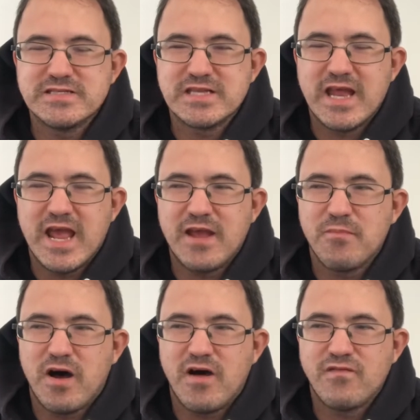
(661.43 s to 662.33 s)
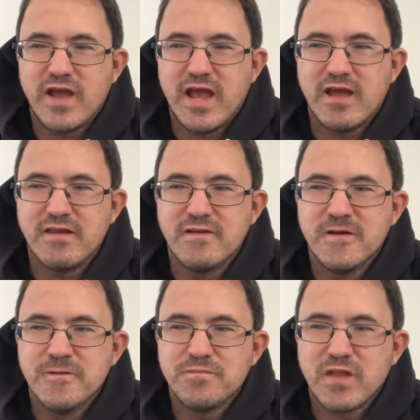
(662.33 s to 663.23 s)
name offhand.
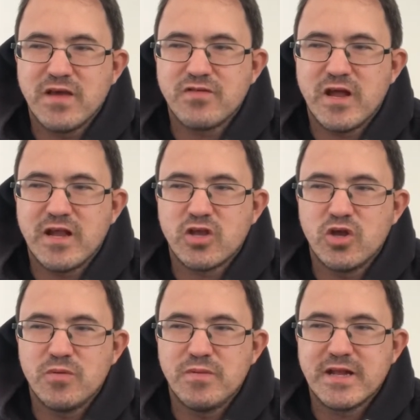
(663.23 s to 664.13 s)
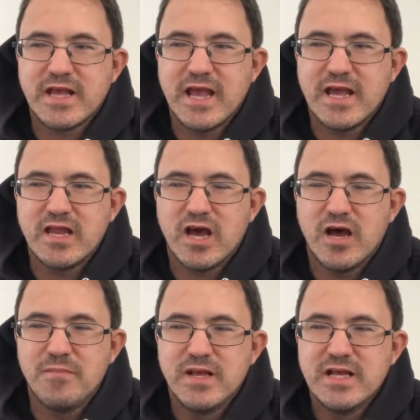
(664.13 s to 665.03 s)
I thought I could, but I can't.
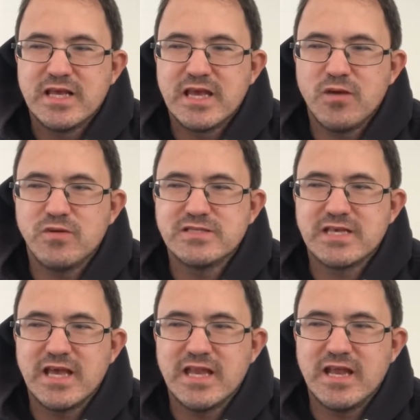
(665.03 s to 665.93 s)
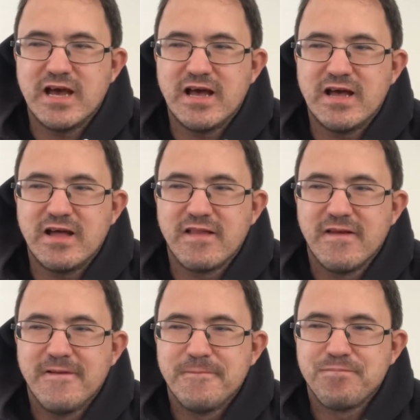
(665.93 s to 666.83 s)
He was in,
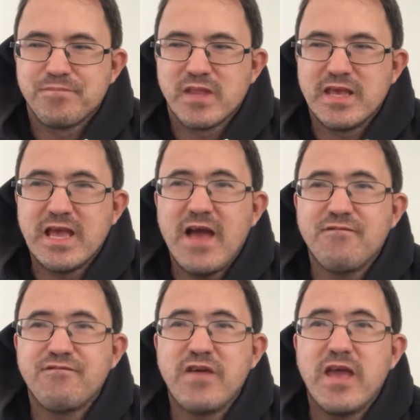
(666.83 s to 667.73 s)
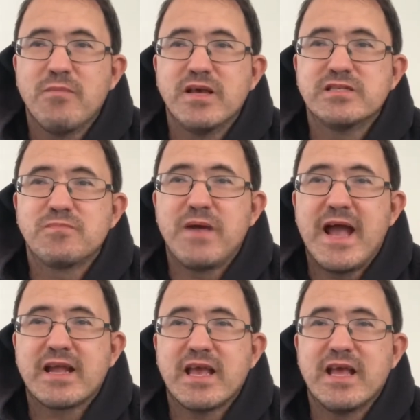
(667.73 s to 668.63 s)
he got famous
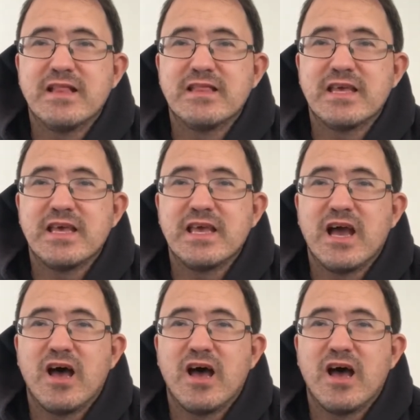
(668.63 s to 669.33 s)
back in the,